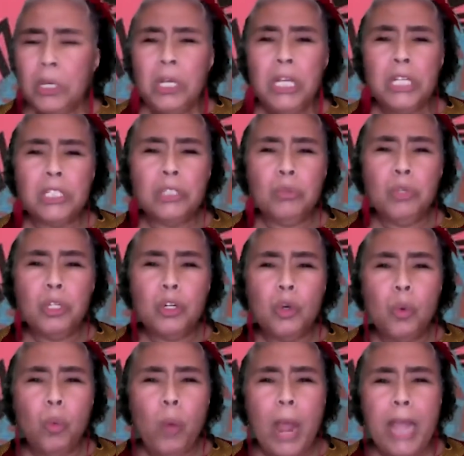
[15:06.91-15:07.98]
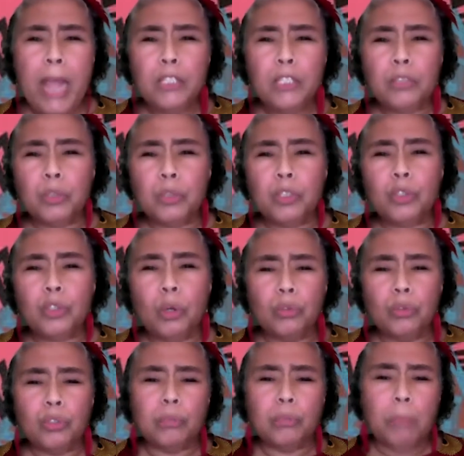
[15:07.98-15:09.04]
His little waist was so
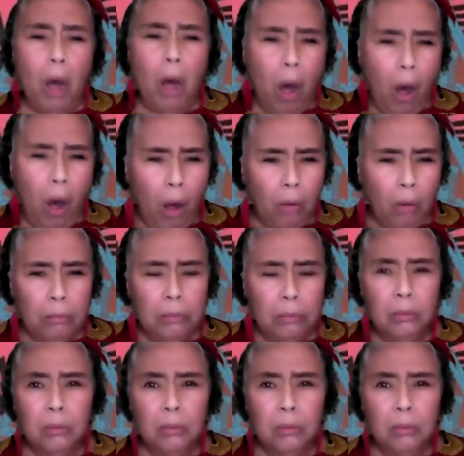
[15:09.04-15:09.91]
small,